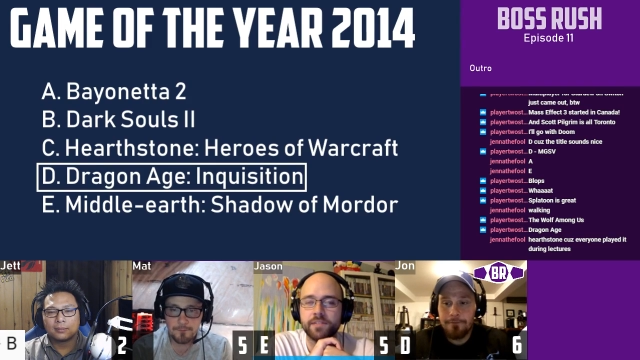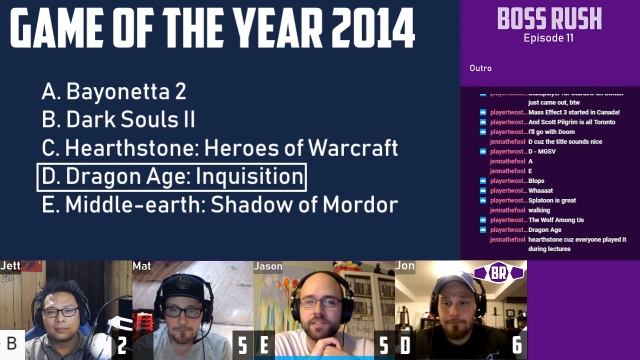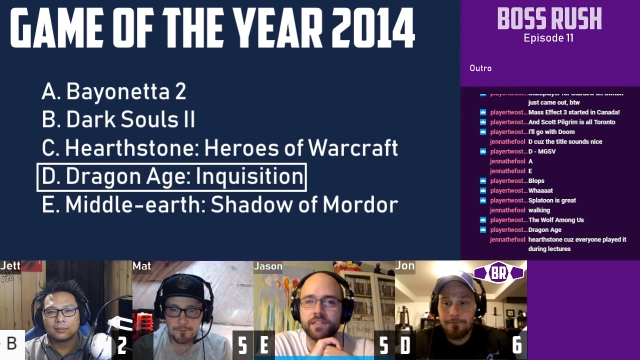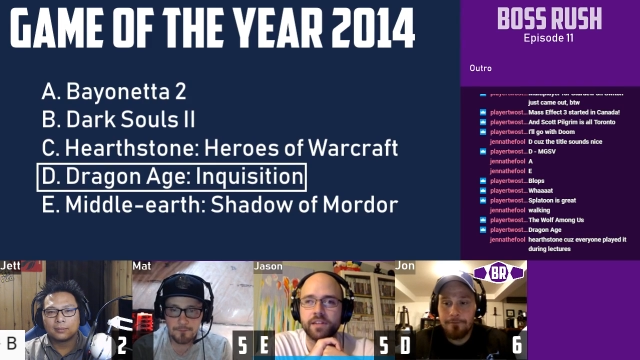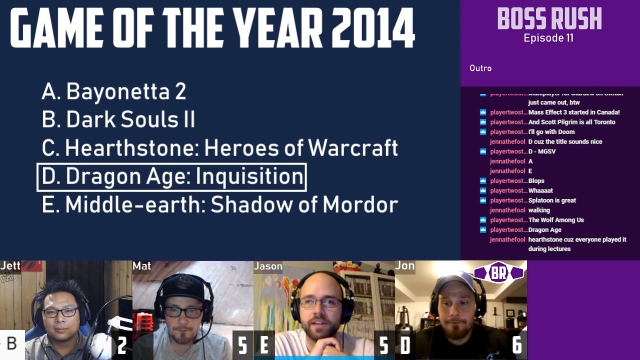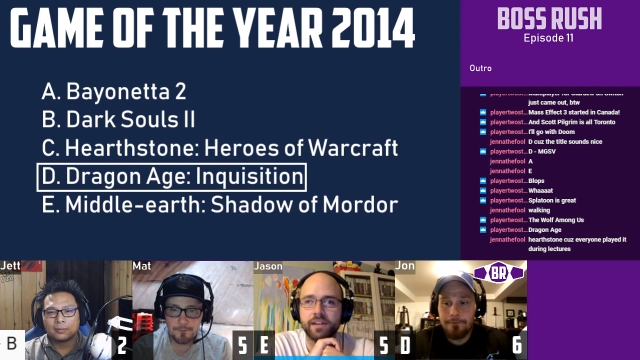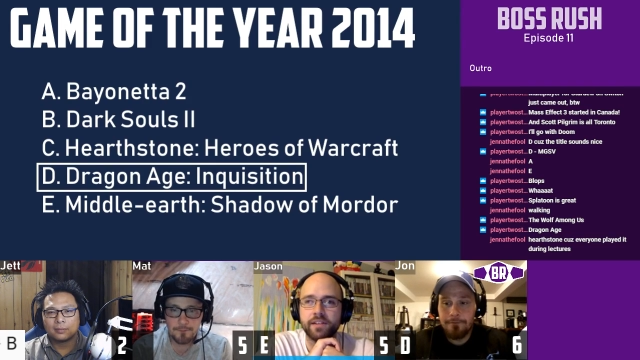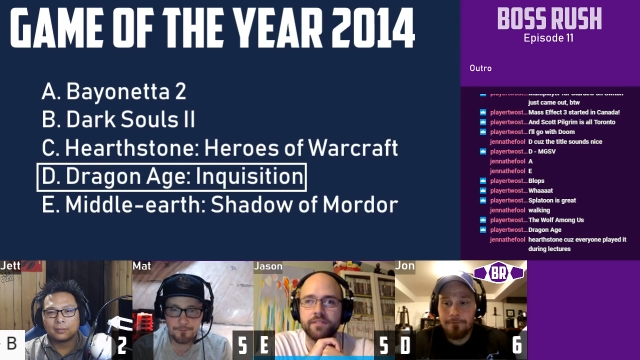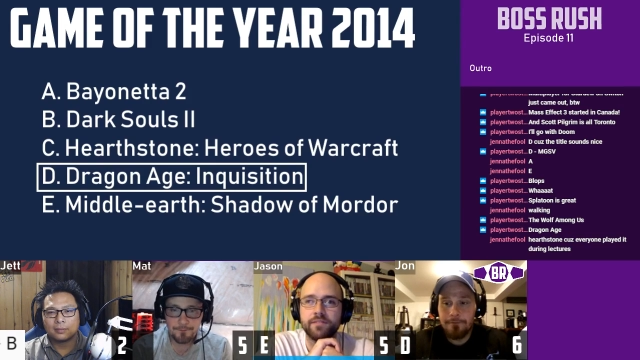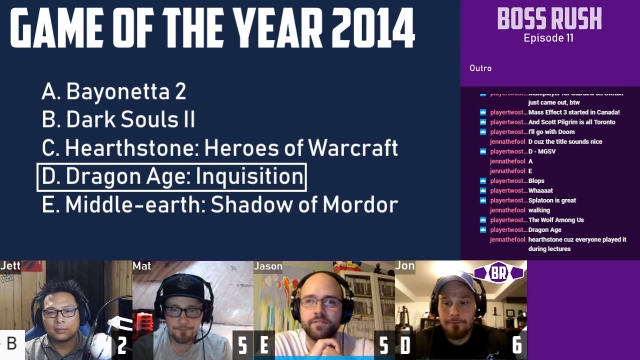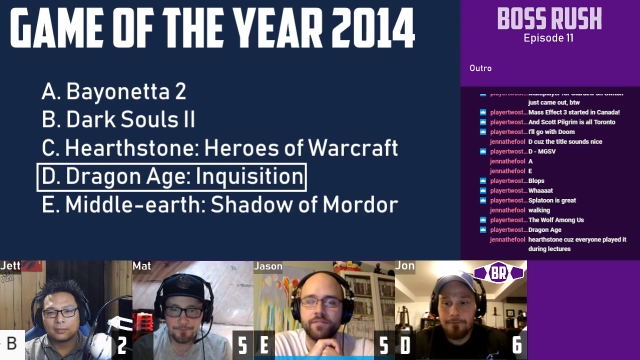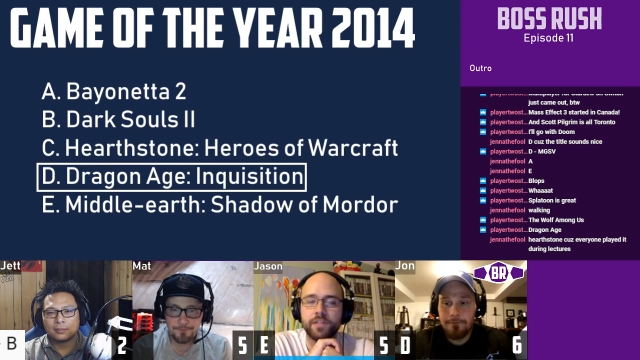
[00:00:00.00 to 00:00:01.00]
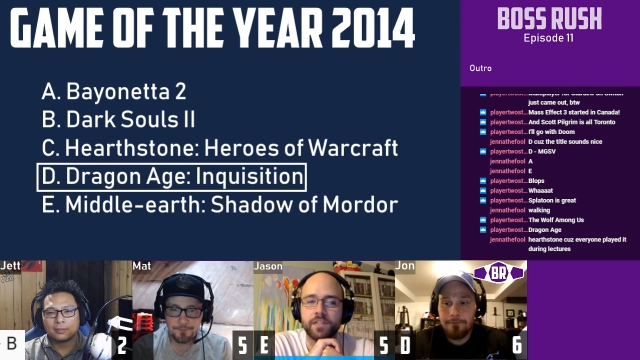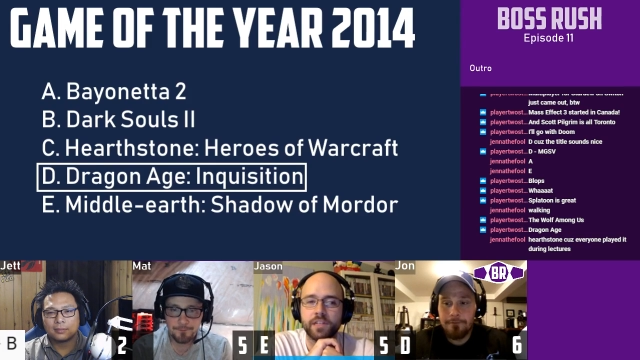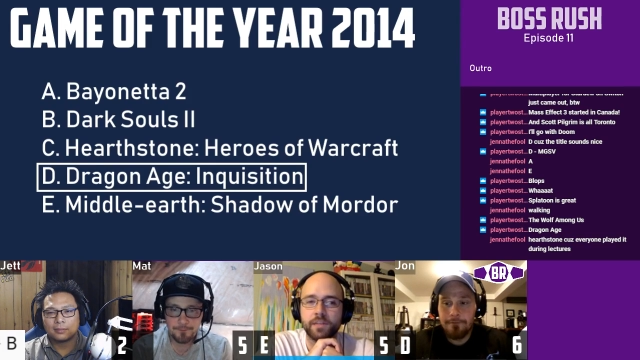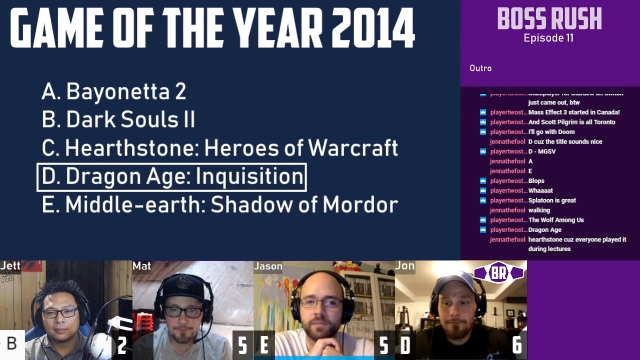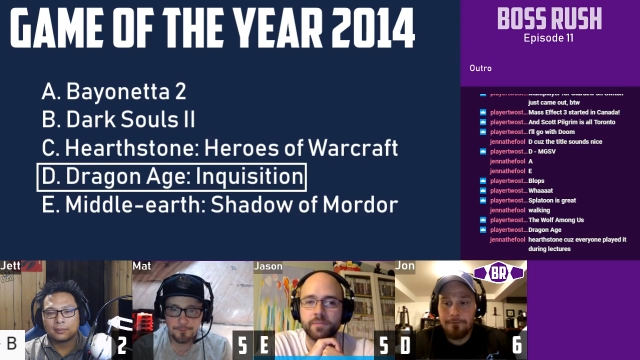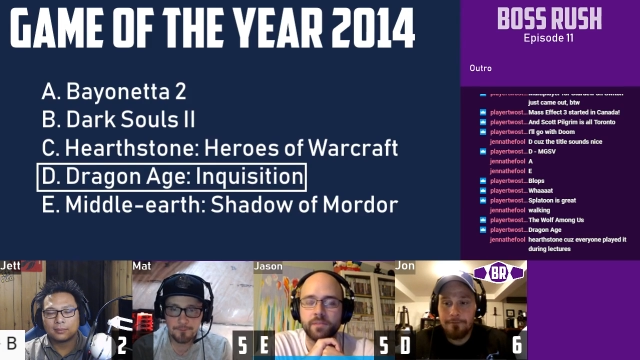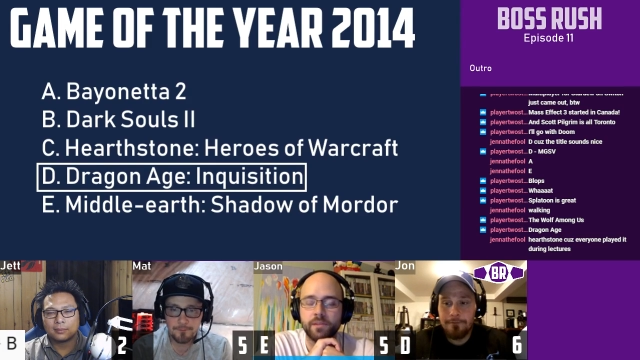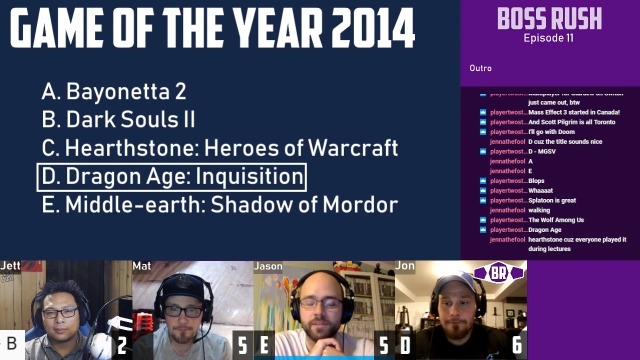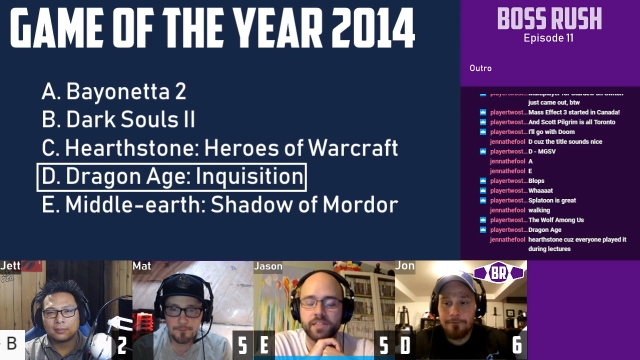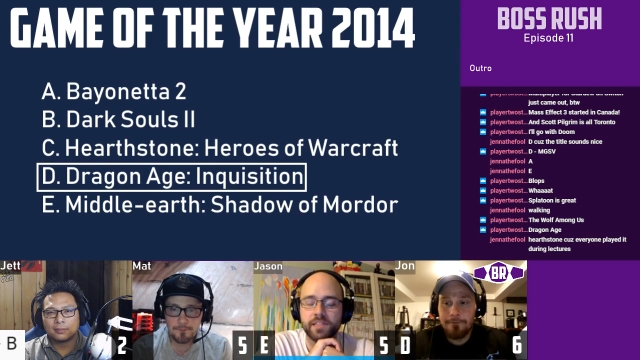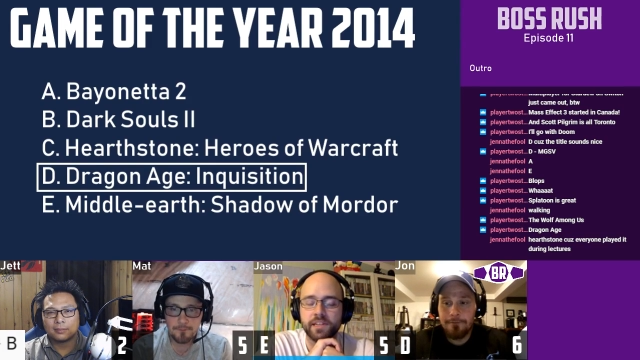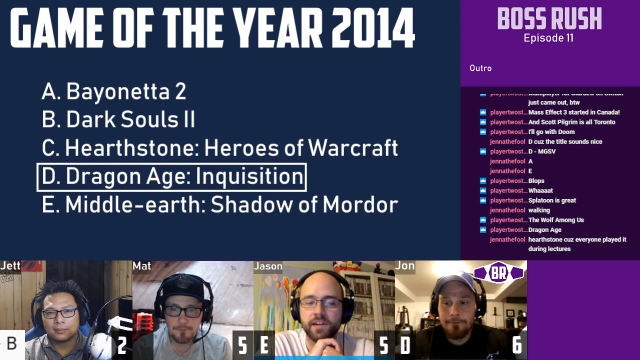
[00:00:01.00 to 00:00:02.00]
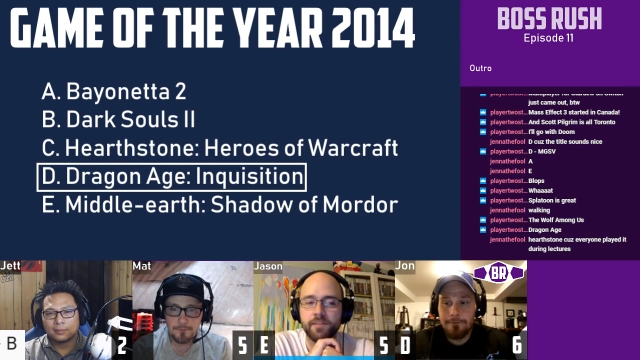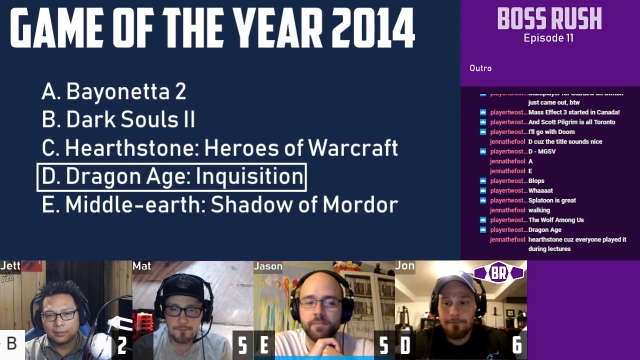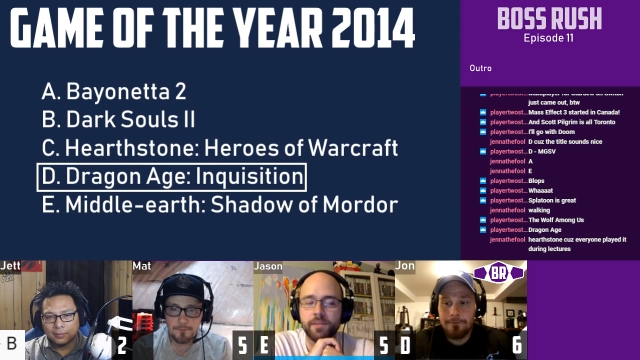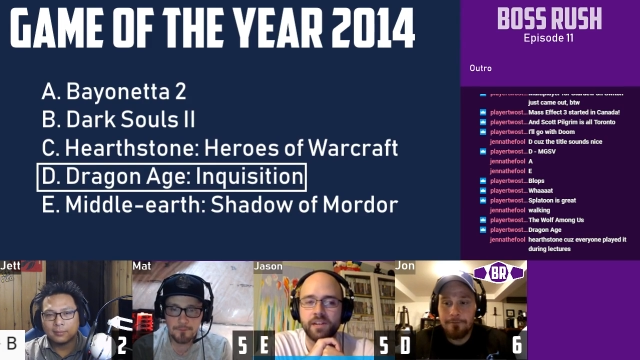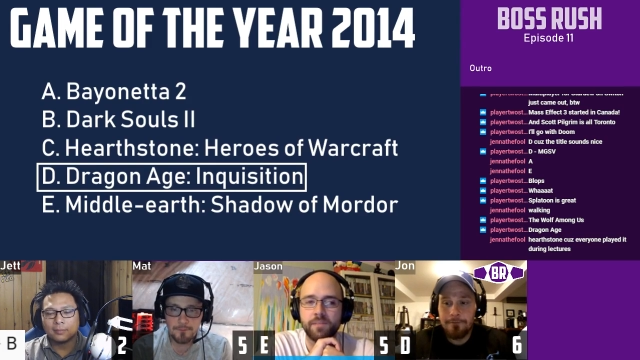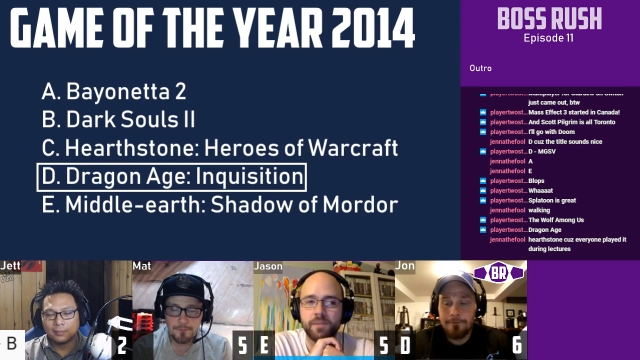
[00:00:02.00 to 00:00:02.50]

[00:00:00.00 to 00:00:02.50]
Speaker 1: I'm just finishing up some little bits there, but